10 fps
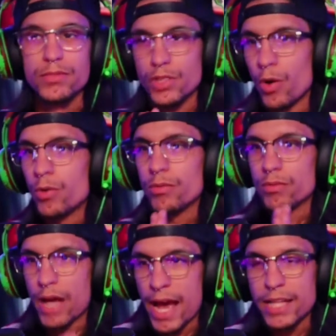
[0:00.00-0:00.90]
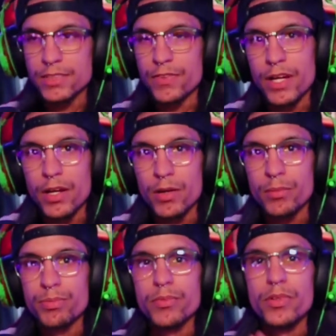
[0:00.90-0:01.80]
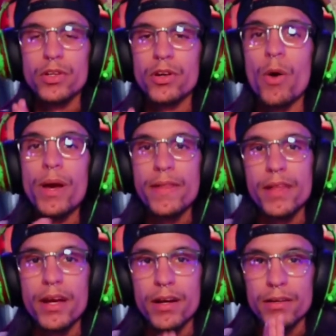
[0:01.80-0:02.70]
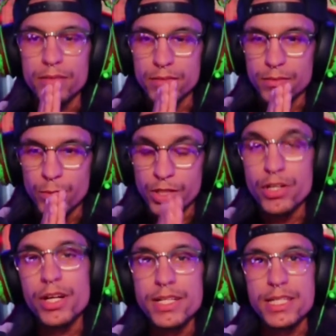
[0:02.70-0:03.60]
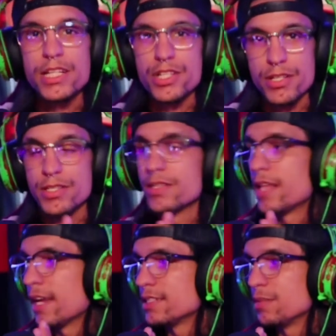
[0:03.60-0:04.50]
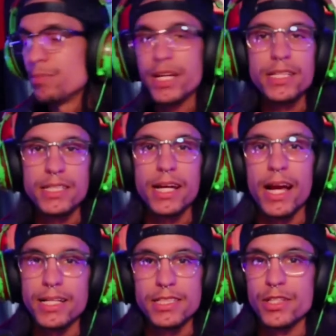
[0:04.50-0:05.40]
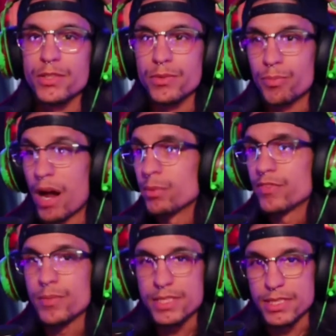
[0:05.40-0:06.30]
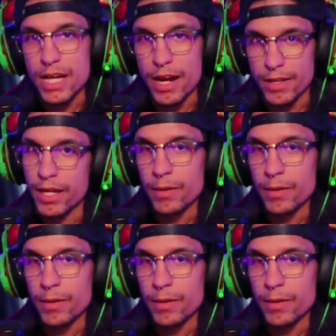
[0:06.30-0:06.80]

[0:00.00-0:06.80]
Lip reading: Don't ask for help. Go in there with good intentions. That is the biggest thing I can tell you, probably from this entire thing.